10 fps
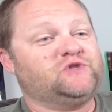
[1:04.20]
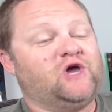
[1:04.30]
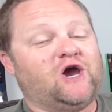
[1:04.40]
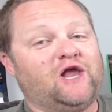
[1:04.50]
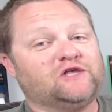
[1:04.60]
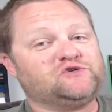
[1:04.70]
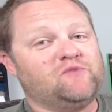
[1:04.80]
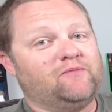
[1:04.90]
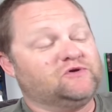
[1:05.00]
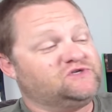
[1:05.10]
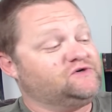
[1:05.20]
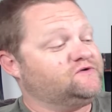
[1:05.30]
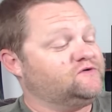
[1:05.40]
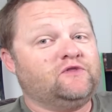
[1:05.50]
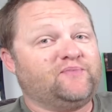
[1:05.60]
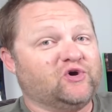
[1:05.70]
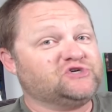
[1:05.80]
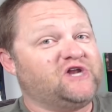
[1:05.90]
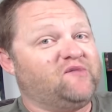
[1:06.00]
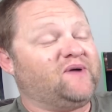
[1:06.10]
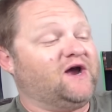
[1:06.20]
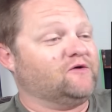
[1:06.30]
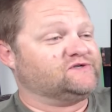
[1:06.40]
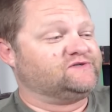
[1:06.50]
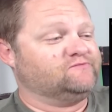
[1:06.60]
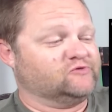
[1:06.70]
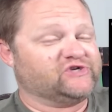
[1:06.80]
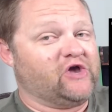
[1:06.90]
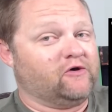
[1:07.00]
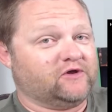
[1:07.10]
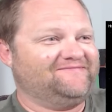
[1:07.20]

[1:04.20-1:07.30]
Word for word: all right, let's remember too. The Persian Empire was was goaded.